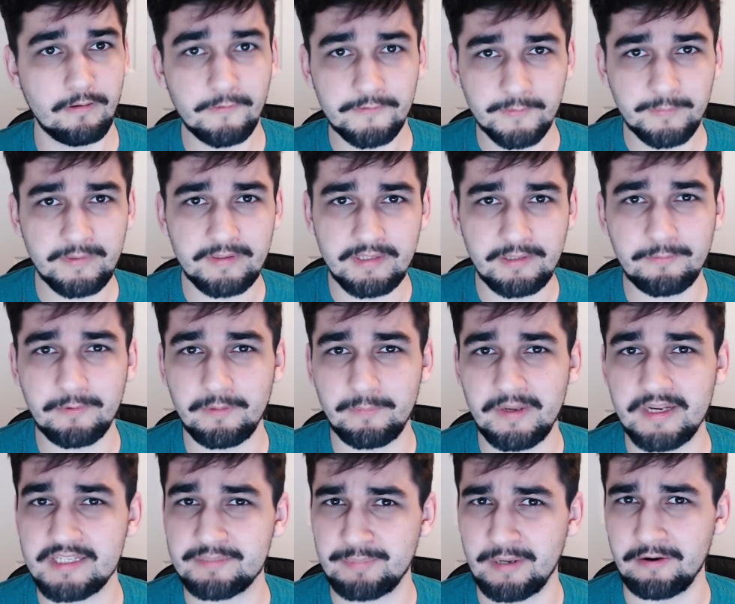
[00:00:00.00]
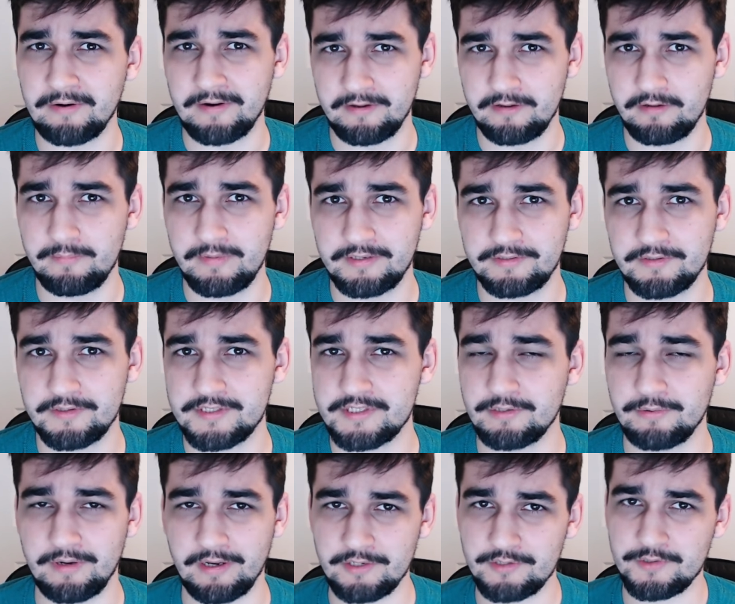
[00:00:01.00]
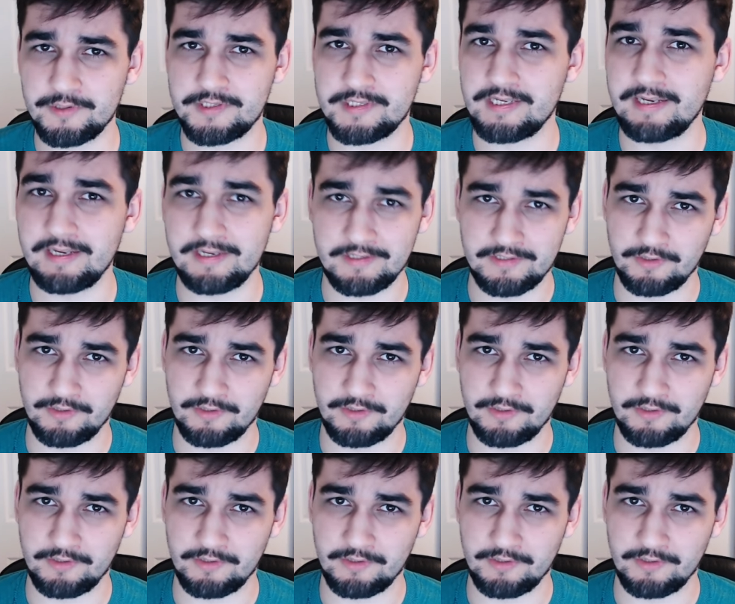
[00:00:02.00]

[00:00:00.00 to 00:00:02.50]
Ultimately, what makes Para-Elementals so interesting